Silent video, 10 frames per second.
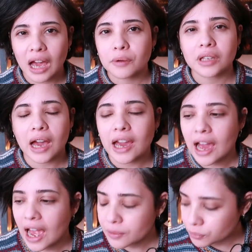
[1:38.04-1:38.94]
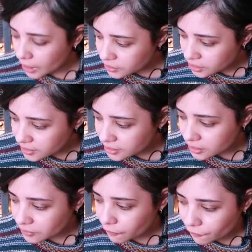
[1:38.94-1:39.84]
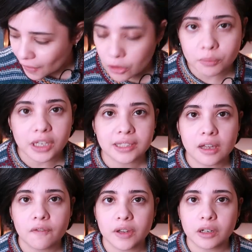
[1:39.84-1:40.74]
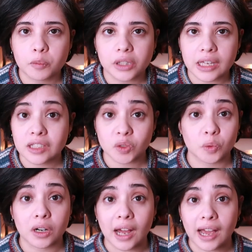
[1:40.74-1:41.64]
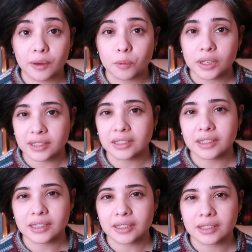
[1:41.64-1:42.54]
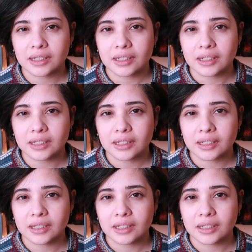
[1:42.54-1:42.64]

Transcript: I just found myself in a place where I wasn't